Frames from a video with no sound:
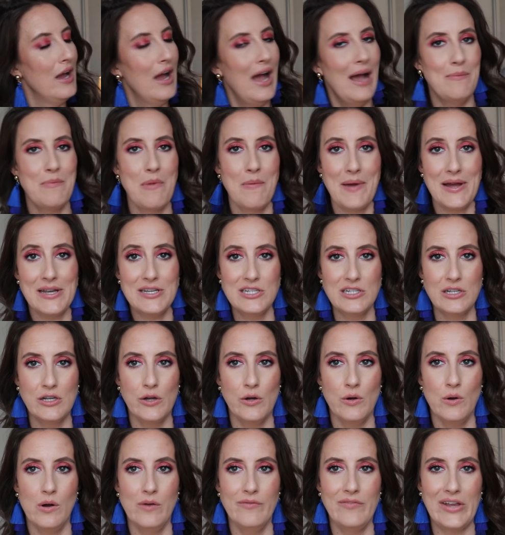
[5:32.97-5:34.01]
I'm about to
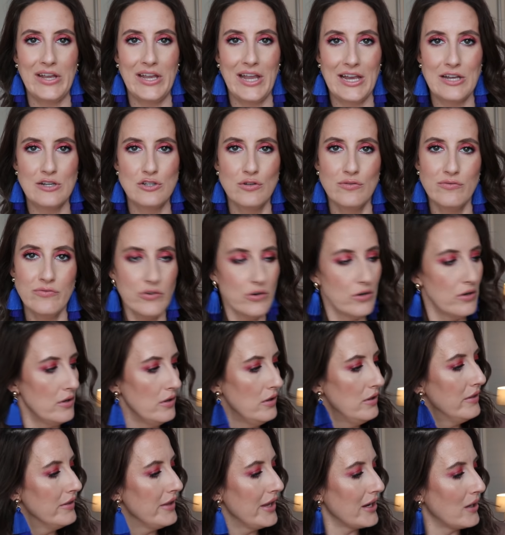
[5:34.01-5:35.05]
go on vacation
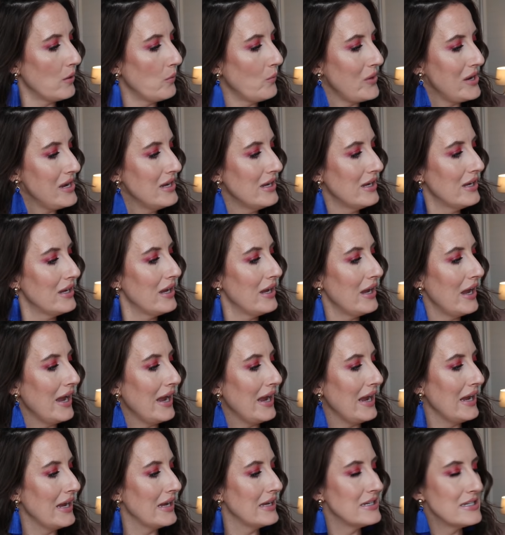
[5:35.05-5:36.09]
for like a week,
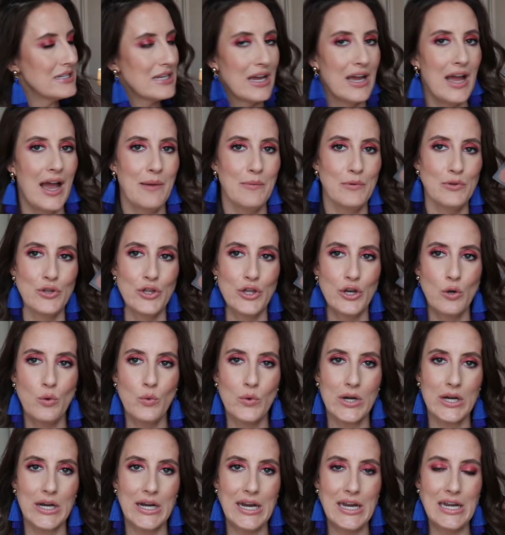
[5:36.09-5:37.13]
and I'm a little
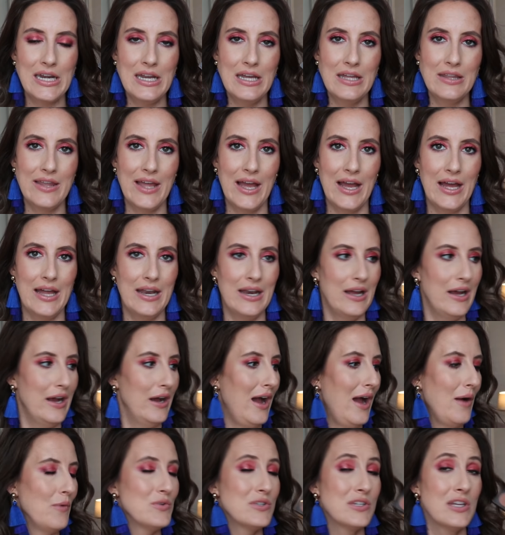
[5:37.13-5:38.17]
worried that
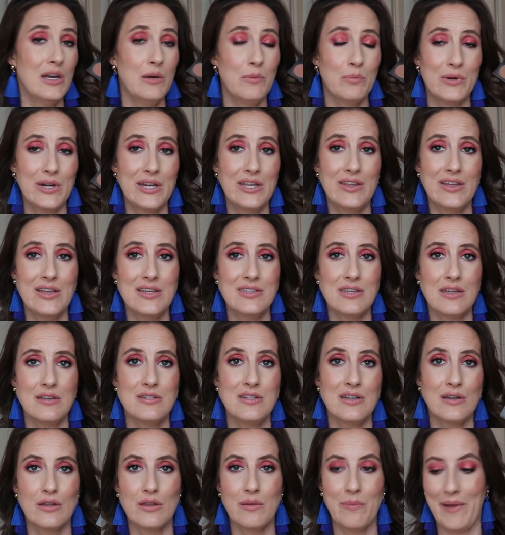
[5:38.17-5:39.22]
uh, I was gonna bring this
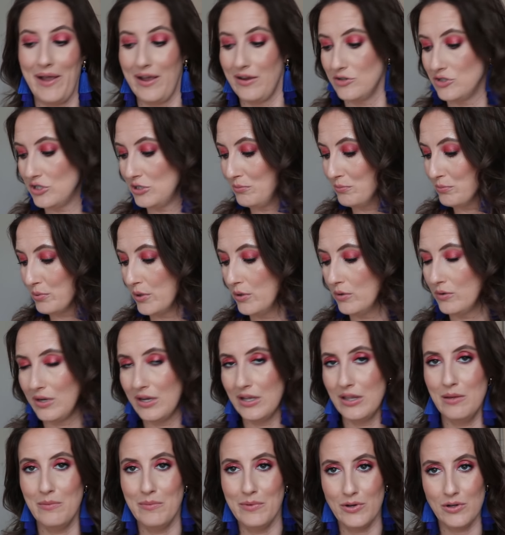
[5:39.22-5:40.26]
until the packaging broke
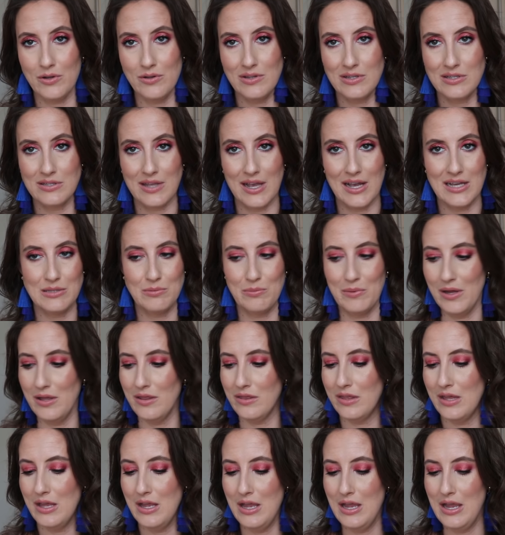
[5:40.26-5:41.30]
in the middle of this last
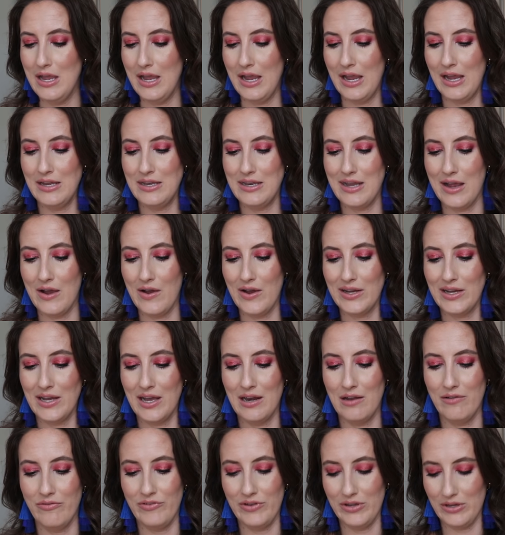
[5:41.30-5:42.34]
month, and now I
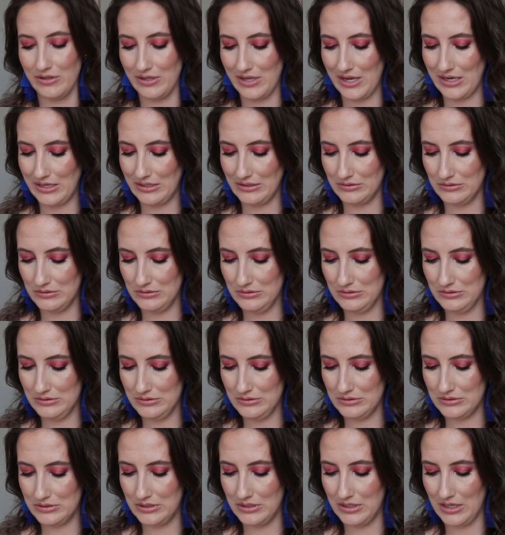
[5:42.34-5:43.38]
kind of feel like,
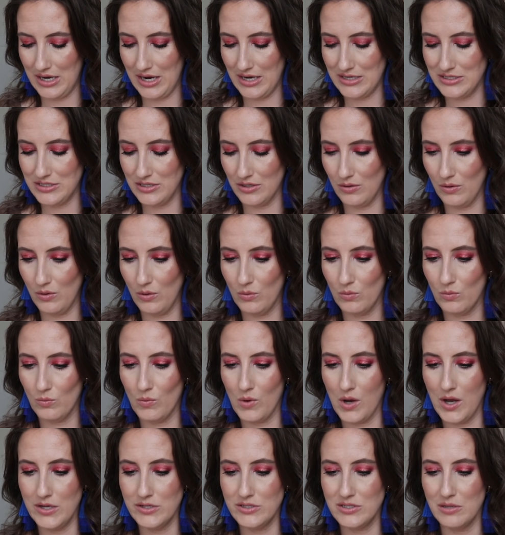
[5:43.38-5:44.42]
oh, I don't
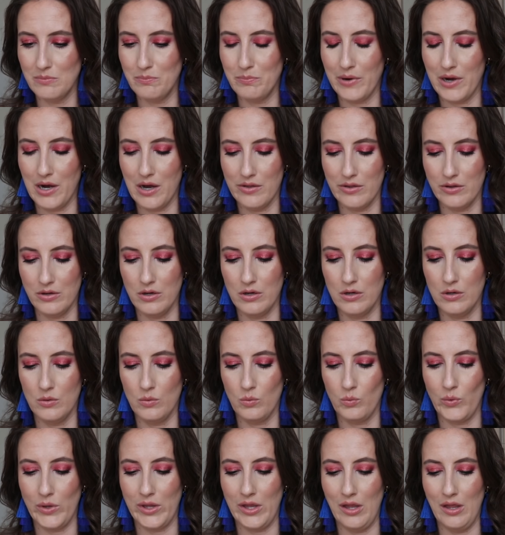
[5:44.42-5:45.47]
want to bother
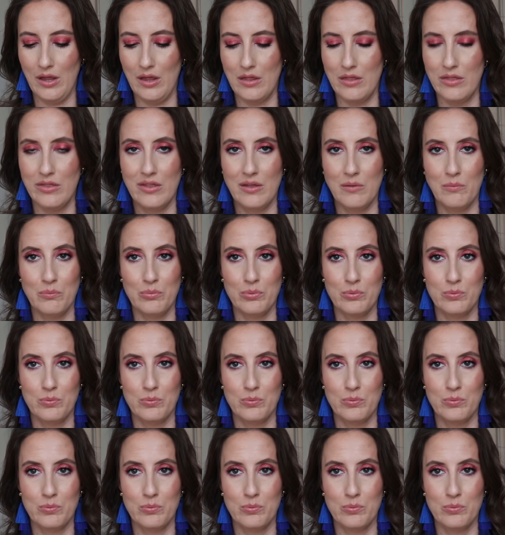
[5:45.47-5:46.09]
with